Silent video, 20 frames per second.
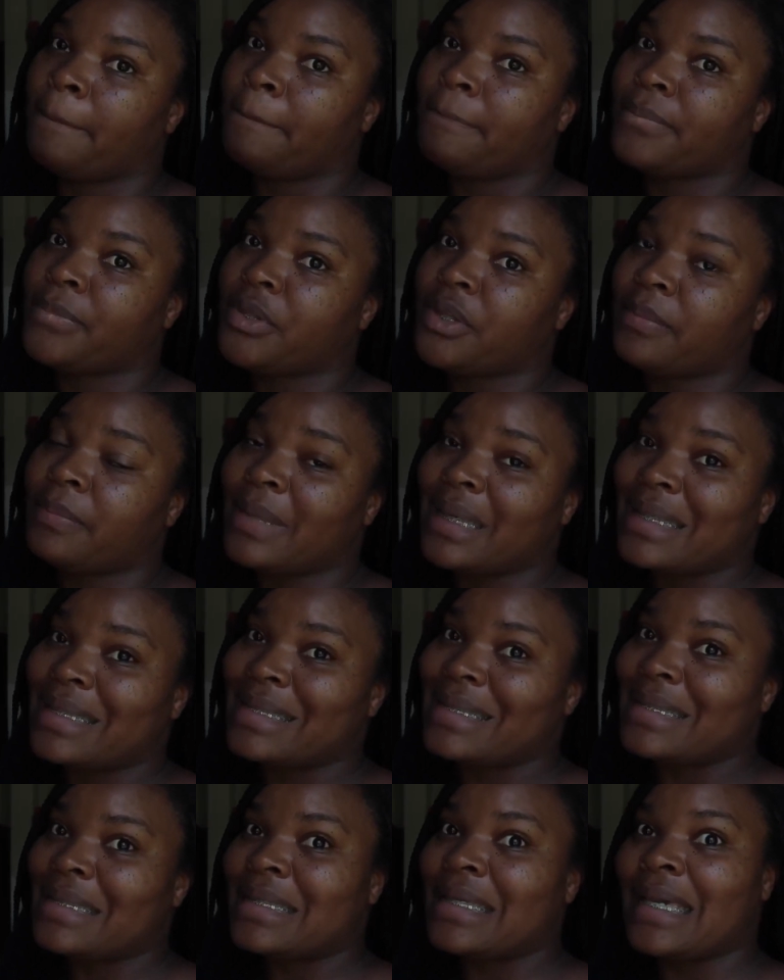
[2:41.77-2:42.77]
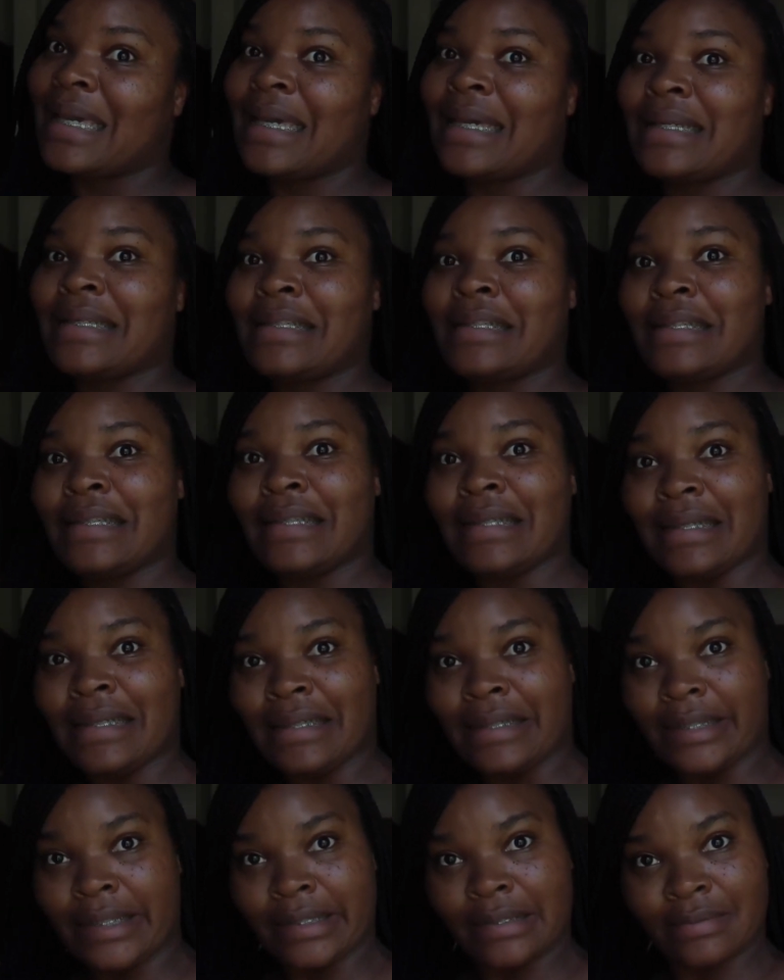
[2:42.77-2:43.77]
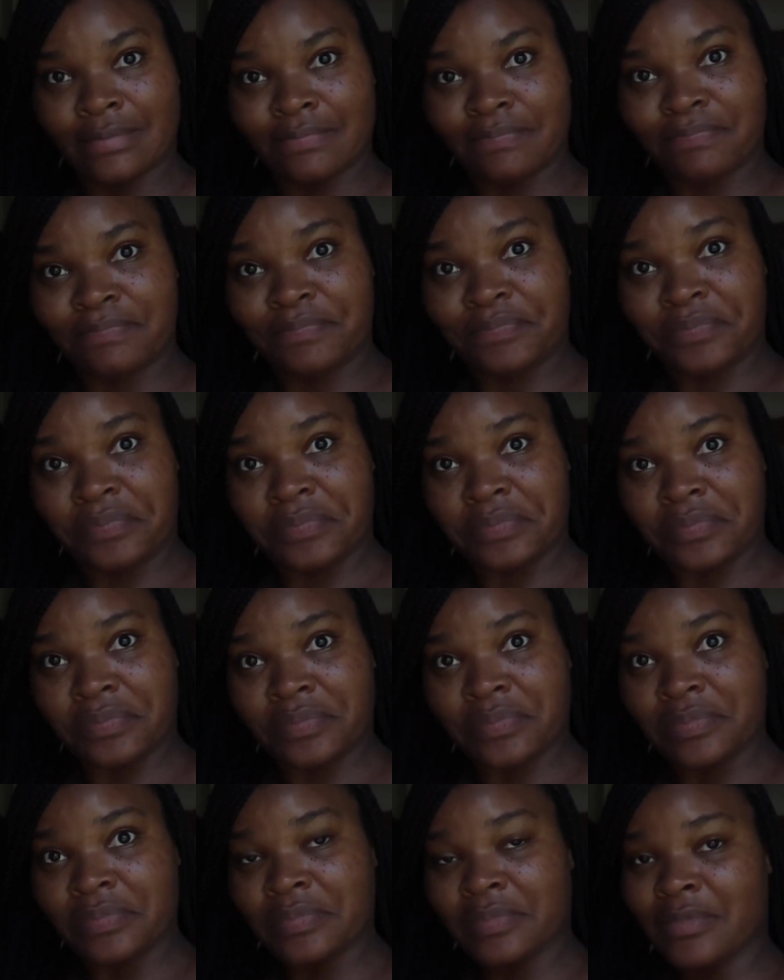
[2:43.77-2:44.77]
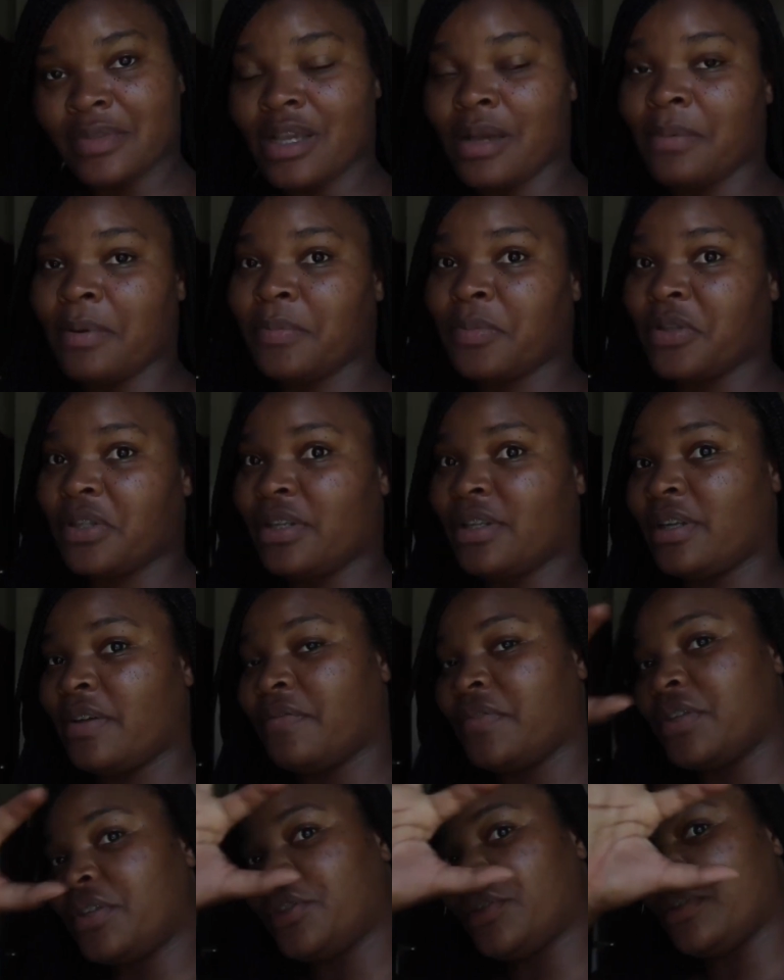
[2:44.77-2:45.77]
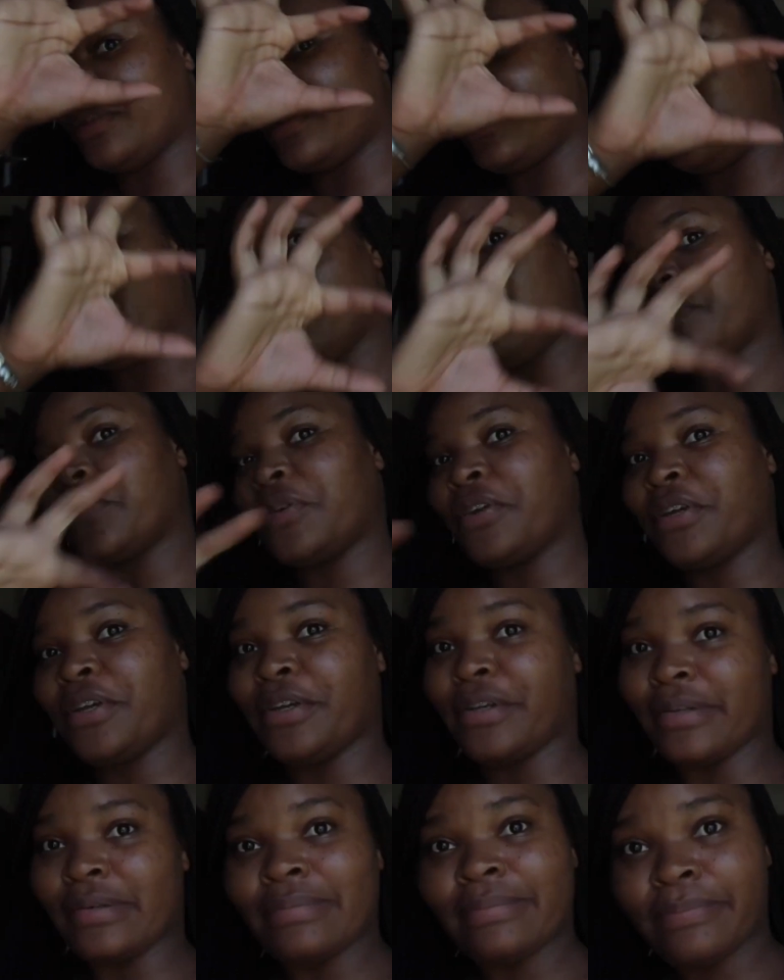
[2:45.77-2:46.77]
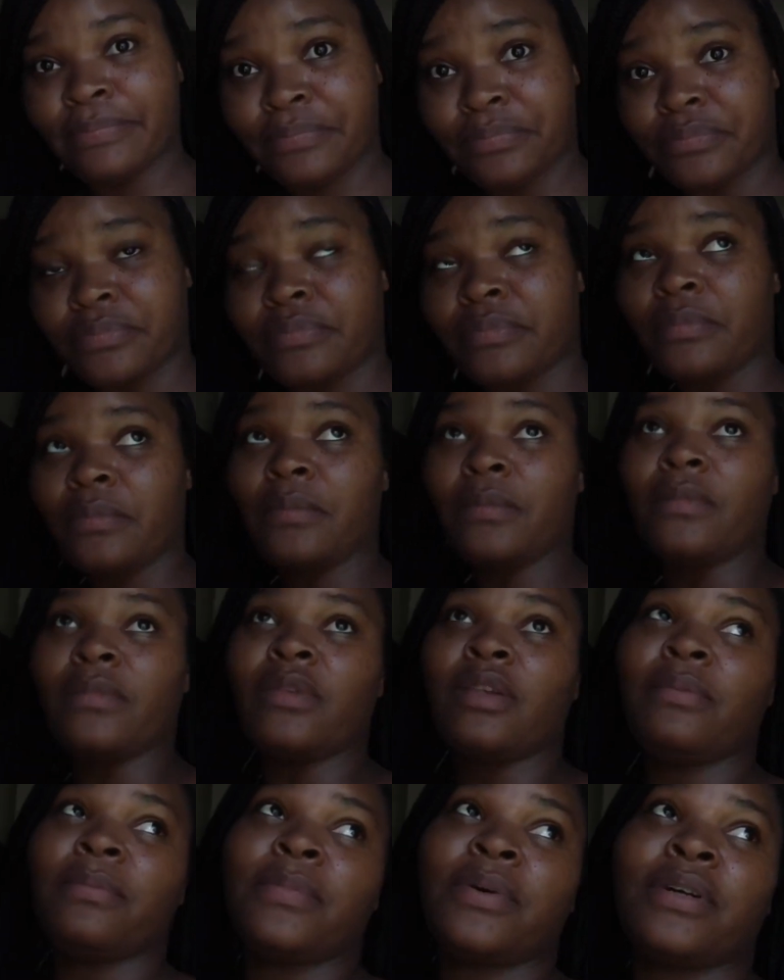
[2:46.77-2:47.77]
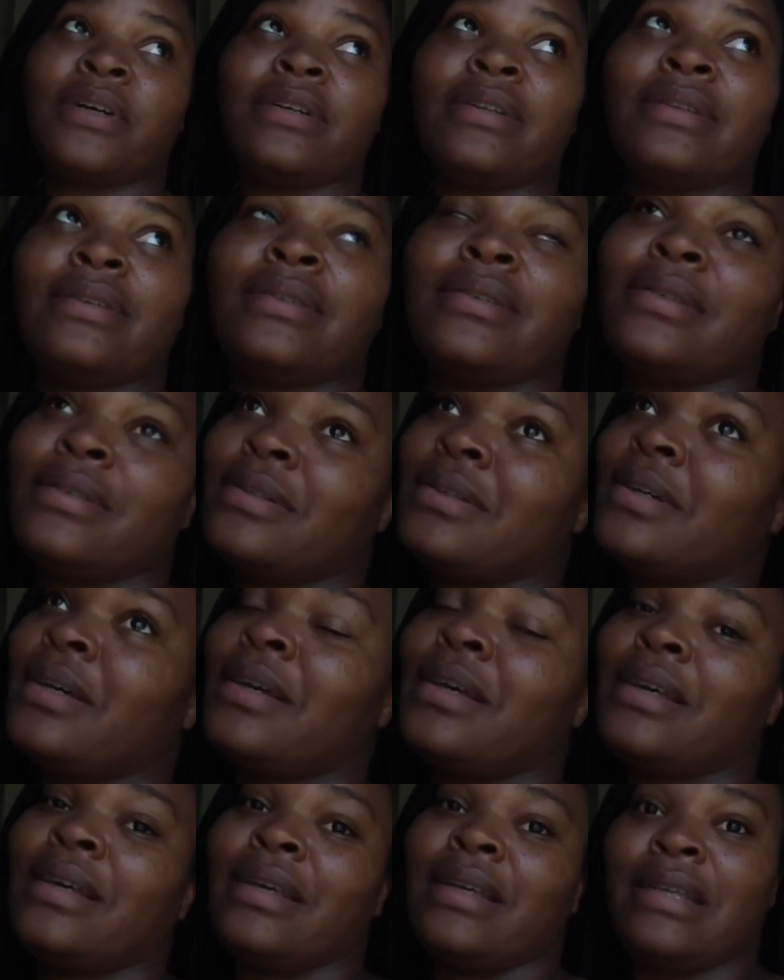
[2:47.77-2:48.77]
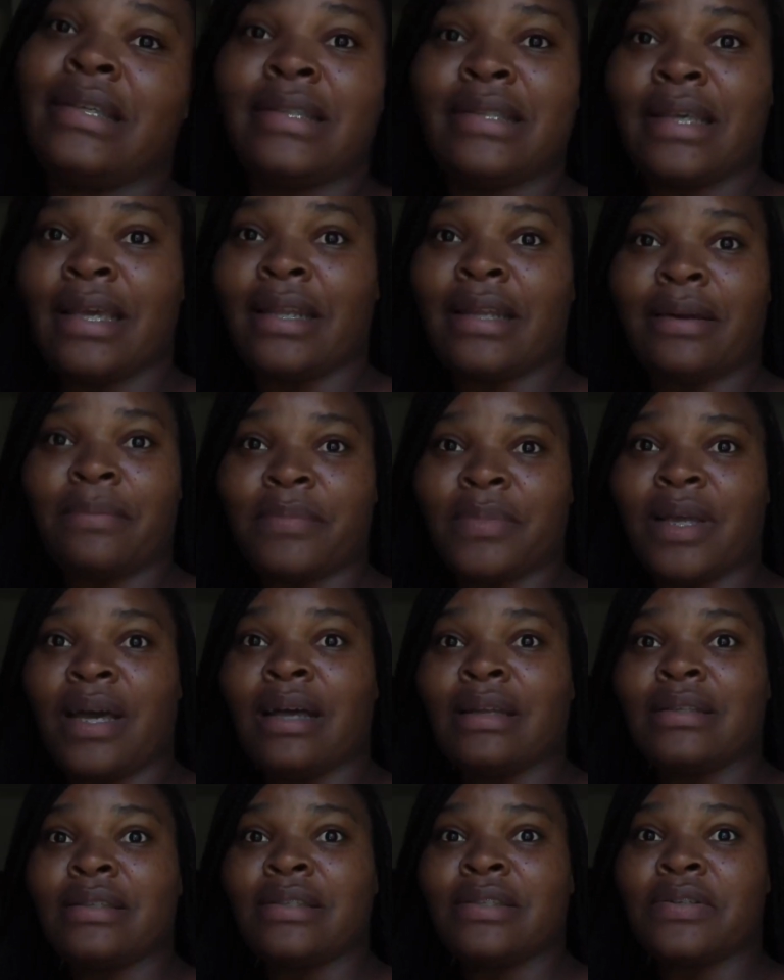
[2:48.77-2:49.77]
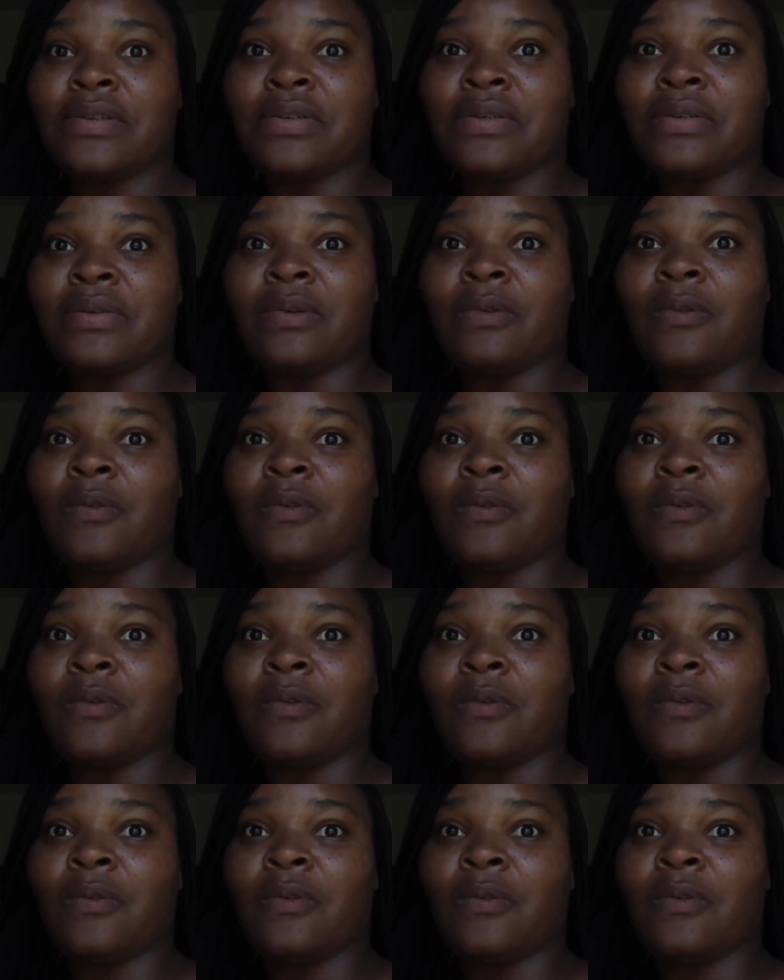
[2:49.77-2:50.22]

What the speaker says: domesticated, I'm gonna put the definition somewhere here, but he's saying I'm not. So